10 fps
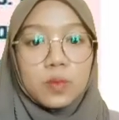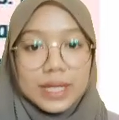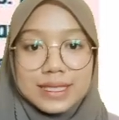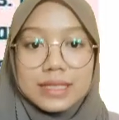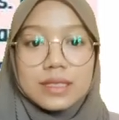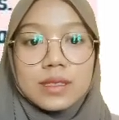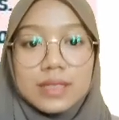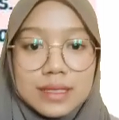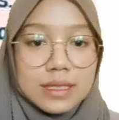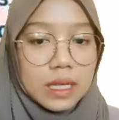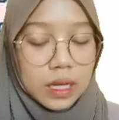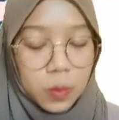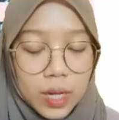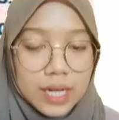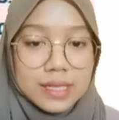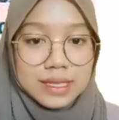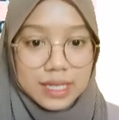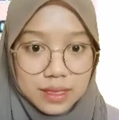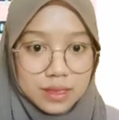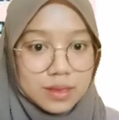which students acquire
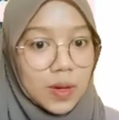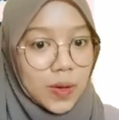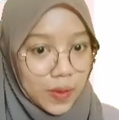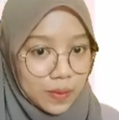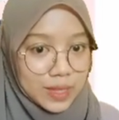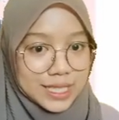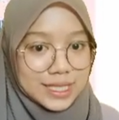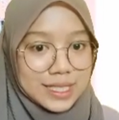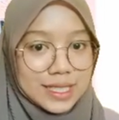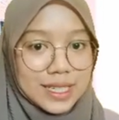skills or knowledge.